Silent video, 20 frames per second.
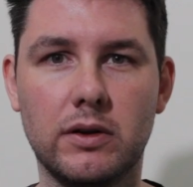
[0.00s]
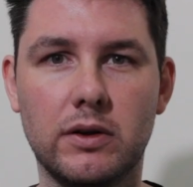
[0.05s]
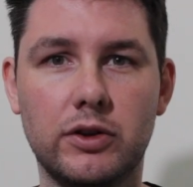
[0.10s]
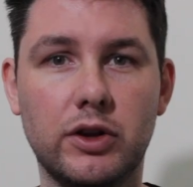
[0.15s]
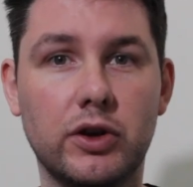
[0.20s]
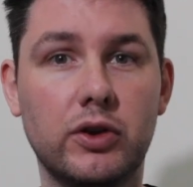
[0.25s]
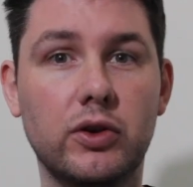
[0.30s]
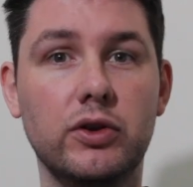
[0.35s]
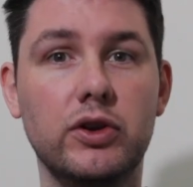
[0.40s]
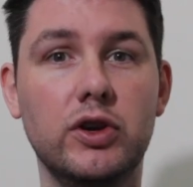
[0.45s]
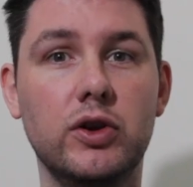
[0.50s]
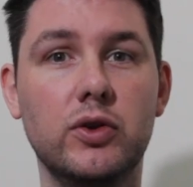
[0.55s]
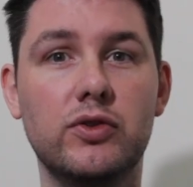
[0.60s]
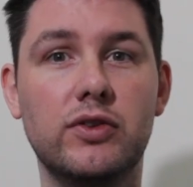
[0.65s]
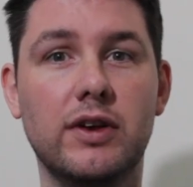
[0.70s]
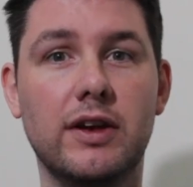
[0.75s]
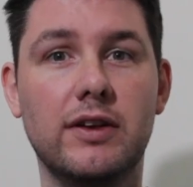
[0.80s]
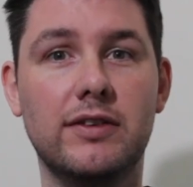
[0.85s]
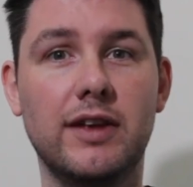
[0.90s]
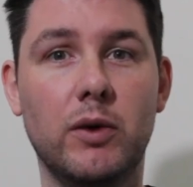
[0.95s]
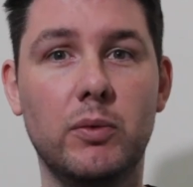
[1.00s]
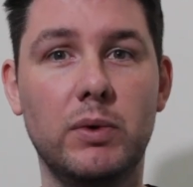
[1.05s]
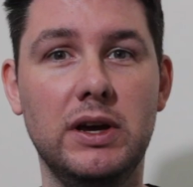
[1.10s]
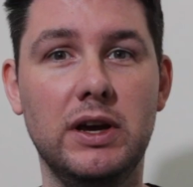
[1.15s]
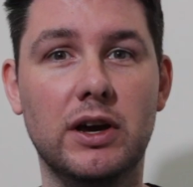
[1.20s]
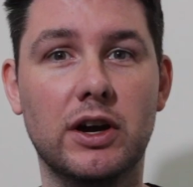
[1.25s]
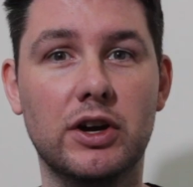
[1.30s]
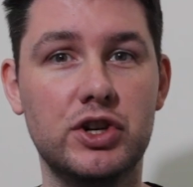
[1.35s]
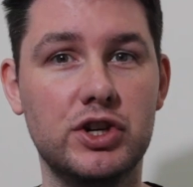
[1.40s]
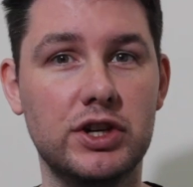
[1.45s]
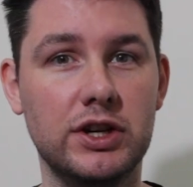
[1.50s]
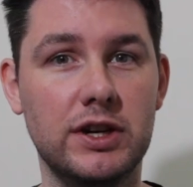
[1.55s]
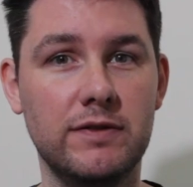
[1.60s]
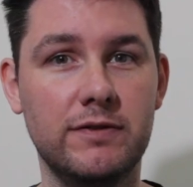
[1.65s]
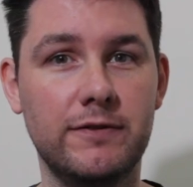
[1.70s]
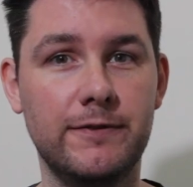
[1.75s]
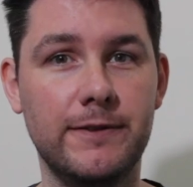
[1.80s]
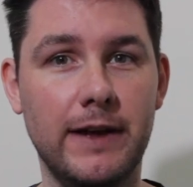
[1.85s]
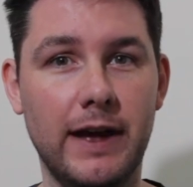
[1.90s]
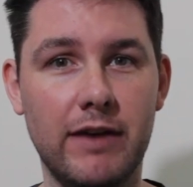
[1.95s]
The good news is that we
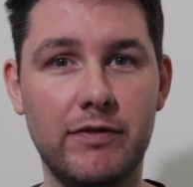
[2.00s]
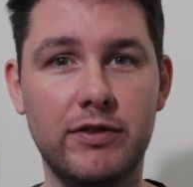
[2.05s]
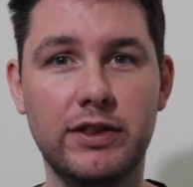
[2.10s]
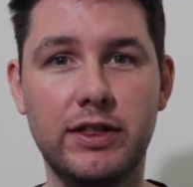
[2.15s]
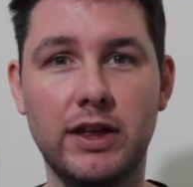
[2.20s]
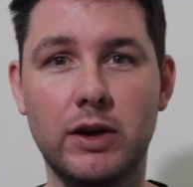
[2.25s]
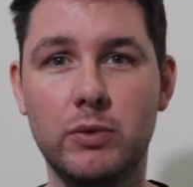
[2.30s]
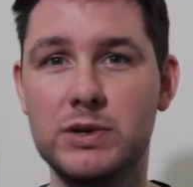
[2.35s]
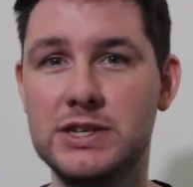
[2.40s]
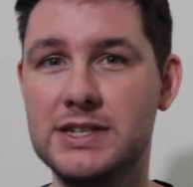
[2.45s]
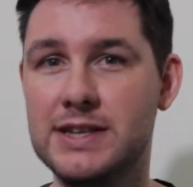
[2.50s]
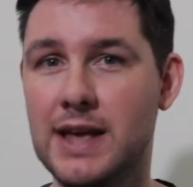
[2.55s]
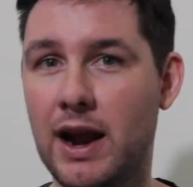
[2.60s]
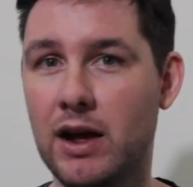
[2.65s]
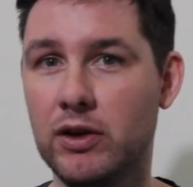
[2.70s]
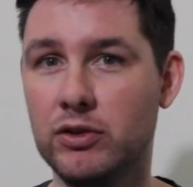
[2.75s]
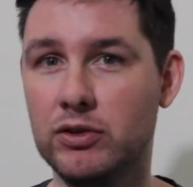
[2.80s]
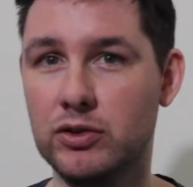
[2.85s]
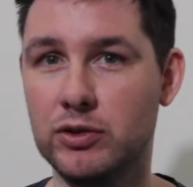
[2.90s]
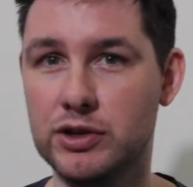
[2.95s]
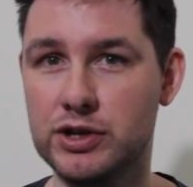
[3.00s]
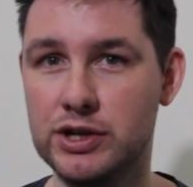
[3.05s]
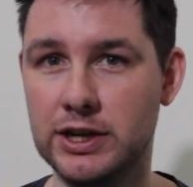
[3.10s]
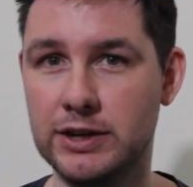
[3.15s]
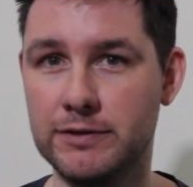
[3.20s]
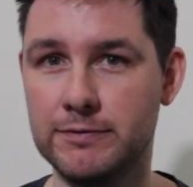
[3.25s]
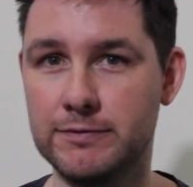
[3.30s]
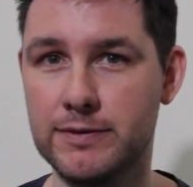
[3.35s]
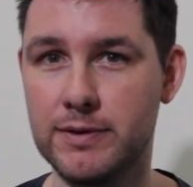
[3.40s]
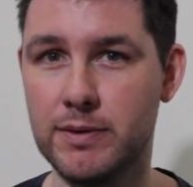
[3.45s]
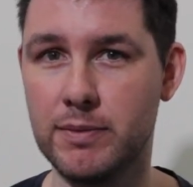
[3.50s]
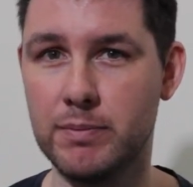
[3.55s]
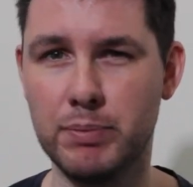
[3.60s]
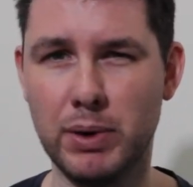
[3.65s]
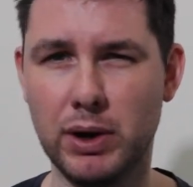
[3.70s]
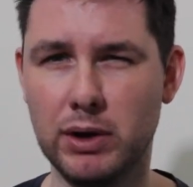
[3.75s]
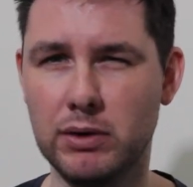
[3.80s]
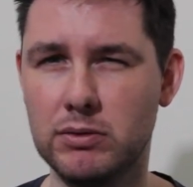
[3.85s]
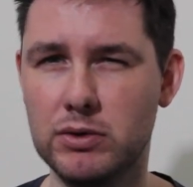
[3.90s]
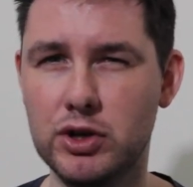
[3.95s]
achieved everything we set out to achieve.
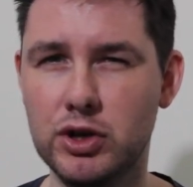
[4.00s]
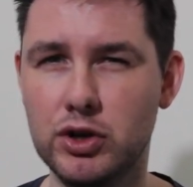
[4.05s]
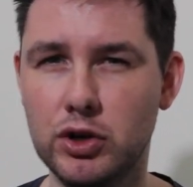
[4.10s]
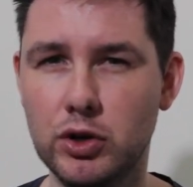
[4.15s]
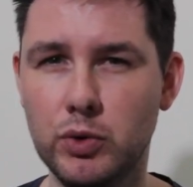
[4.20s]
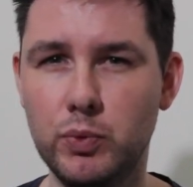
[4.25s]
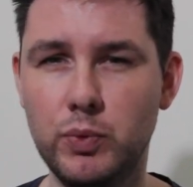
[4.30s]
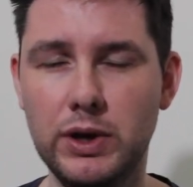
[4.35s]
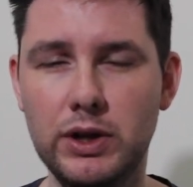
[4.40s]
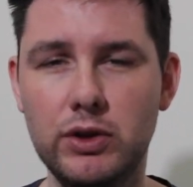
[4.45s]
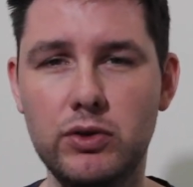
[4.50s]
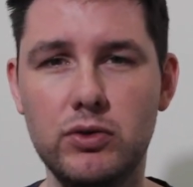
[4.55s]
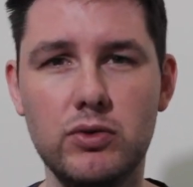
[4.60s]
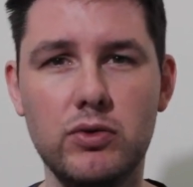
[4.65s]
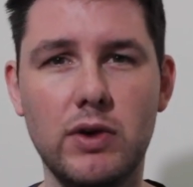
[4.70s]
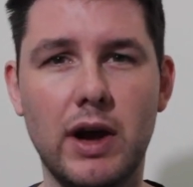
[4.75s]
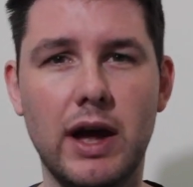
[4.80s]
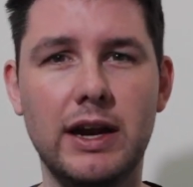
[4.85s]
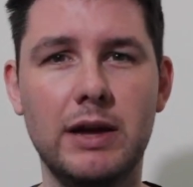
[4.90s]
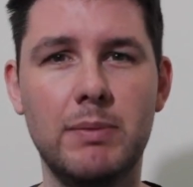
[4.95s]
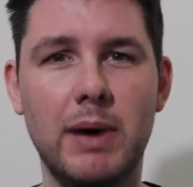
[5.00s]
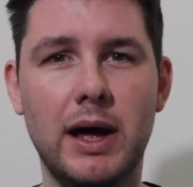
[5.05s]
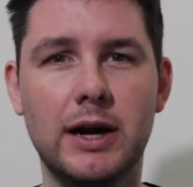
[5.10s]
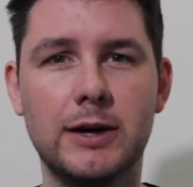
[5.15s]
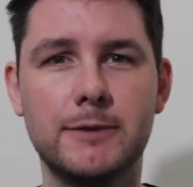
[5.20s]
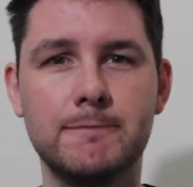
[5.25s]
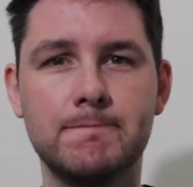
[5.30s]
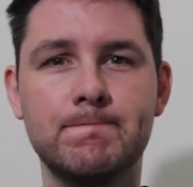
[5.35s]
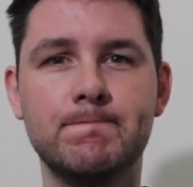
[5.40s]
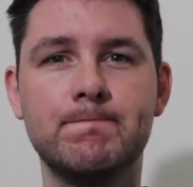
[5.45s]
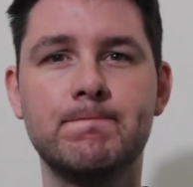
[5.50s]
But could we do any better?